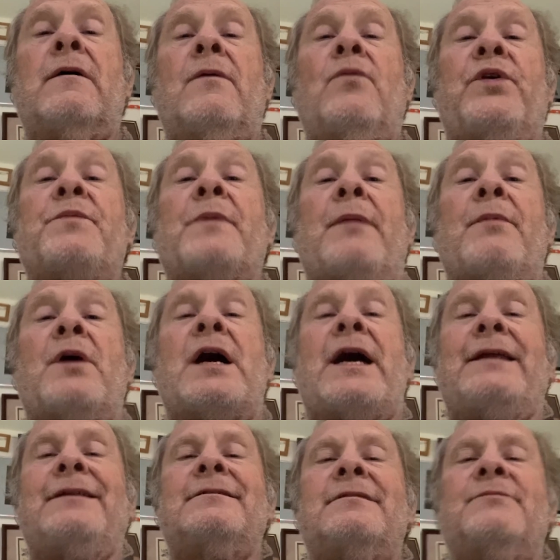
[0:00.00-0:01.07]
with my
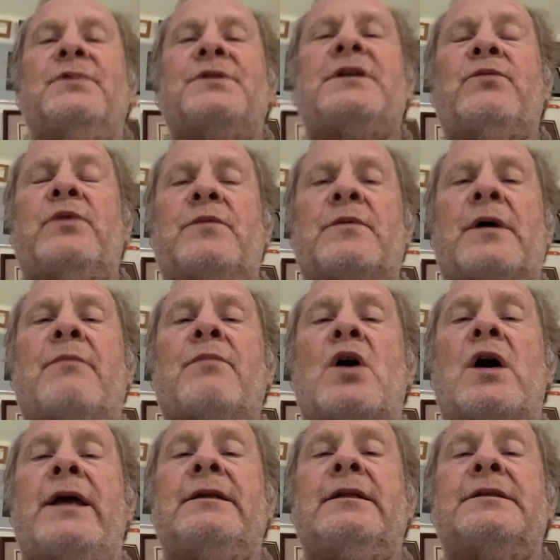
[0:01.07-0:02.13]
mind. I'm listening with my
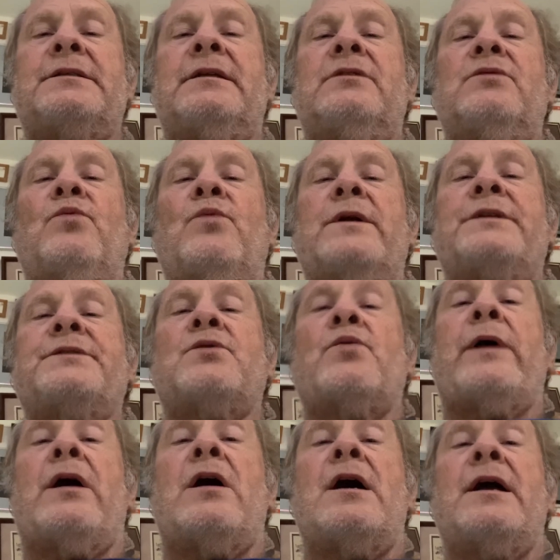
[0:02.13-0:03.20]
mind, listening to what's
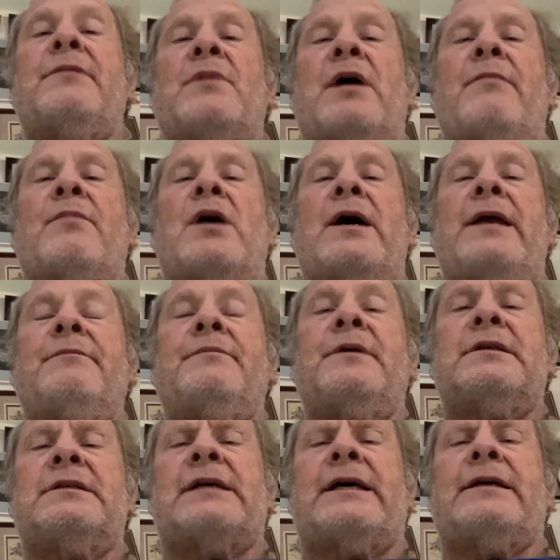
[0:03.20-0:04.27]
going on in my mind, because I